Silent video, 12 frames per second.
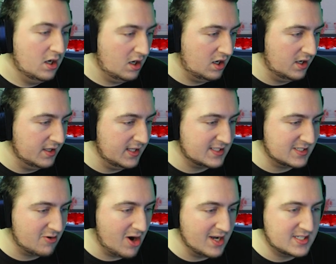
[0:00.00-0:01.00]
Oh,
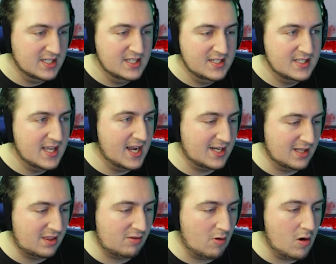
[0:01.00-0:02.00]
that's right. Yeah, I
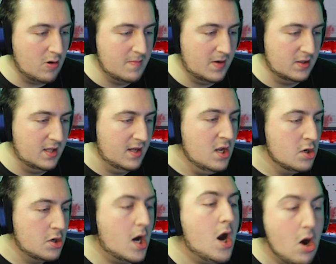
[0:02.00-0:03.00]
did throw him on the...
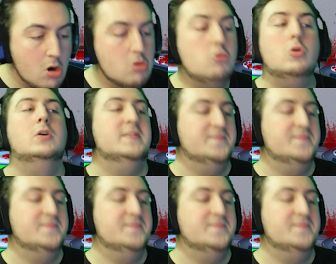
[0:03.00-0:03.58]
No!